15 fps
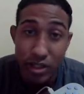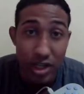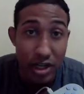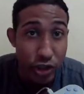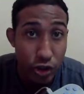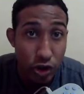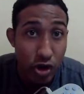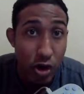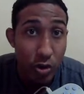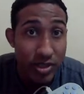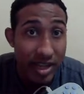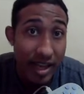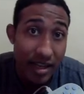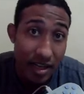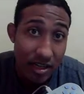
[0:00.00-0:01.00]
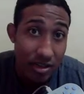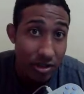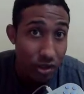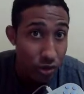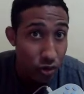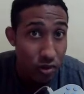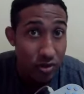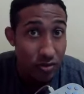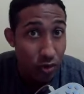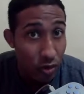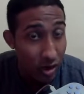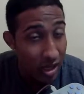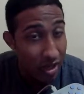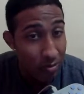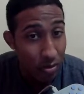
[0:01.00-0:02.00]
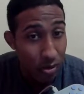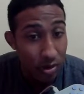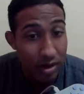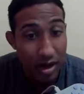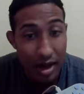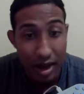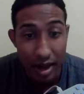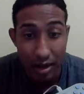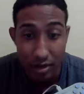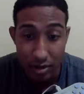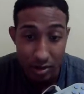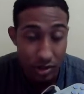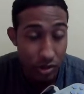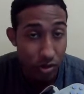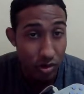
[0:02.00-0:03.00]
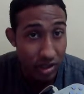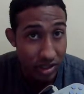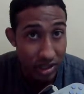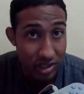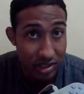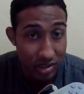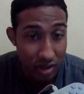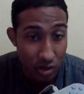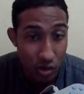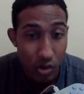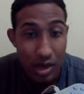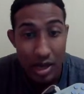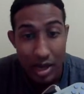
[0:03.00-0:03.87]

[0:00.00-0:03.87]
I'll show you how to edit the controls for keyboard and controller just now.